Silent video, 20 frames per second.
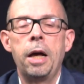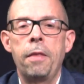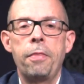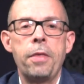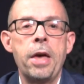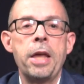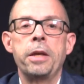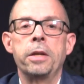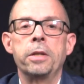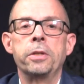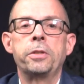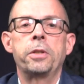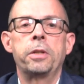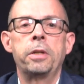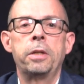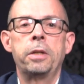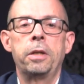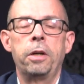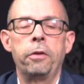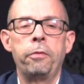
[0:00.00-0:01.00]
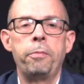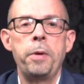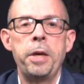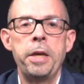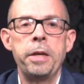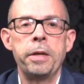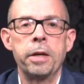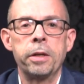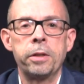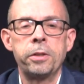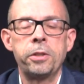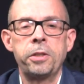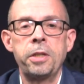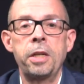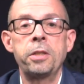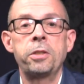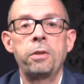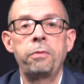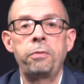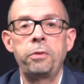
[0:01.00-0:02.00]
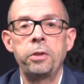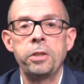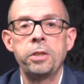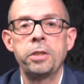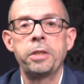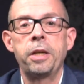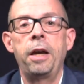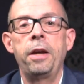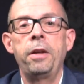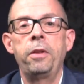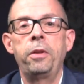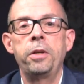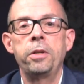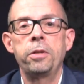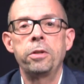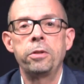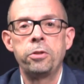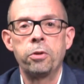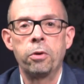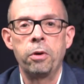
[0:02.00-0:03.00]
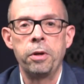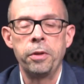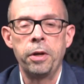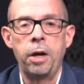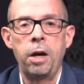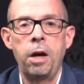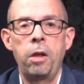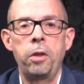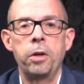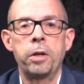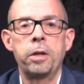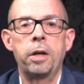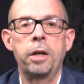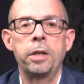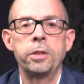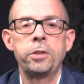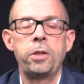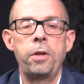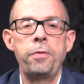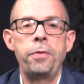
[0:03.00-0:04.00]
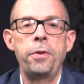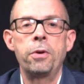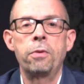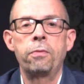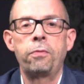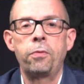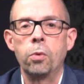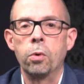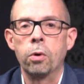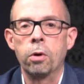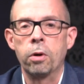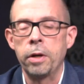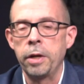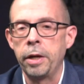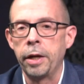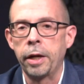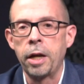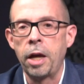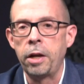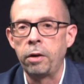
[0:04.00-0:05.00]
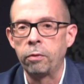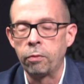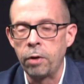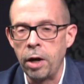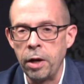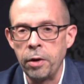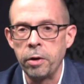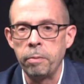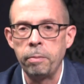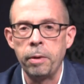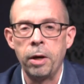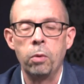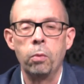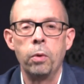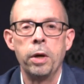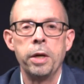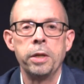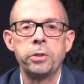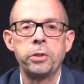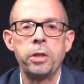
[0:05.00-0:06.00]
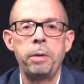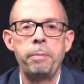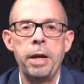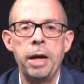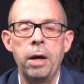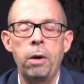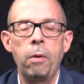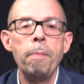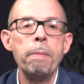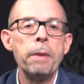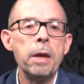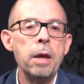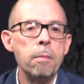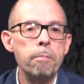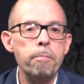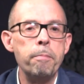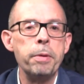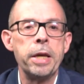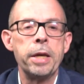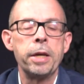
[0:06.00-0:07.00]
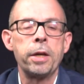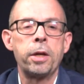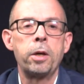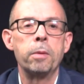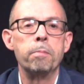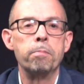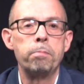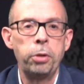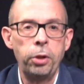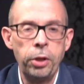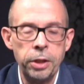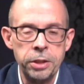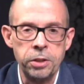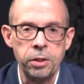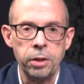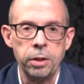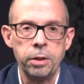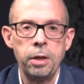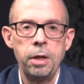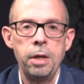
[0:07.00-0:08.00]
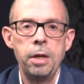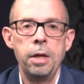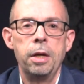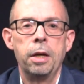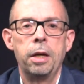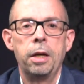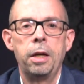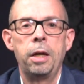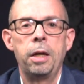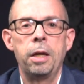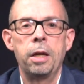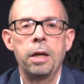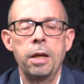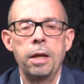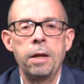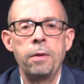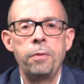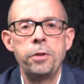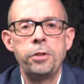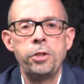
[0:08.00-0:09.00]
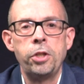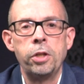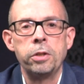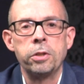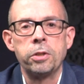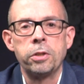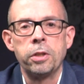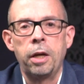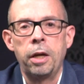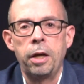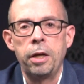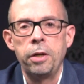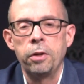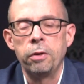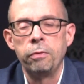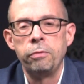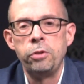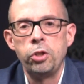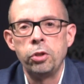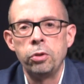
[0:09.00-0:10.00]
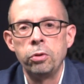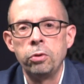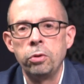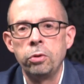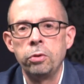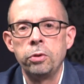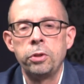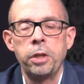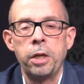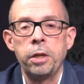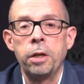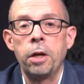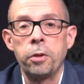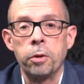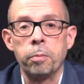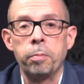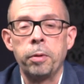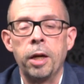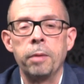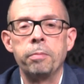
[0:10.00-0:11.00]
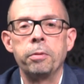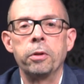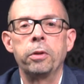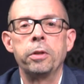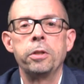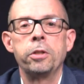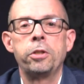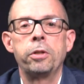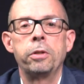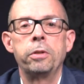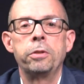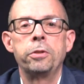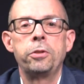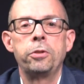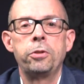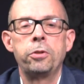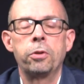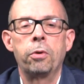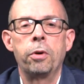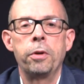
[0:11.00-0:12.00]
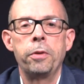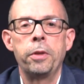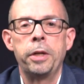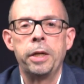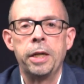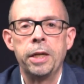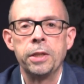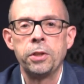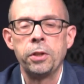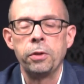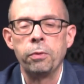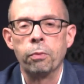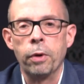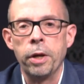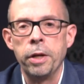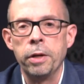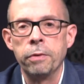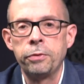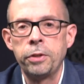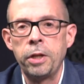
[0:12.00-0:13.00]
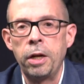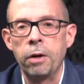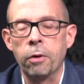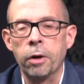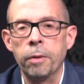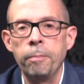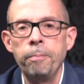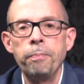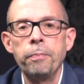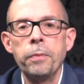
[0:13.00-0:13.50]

that is, of being excessively silent during the Holocaust and therefore, in a kind of roundabout way, somehow being complicit in the genocide of Jews and other populations during the Nazi Reign of Terror.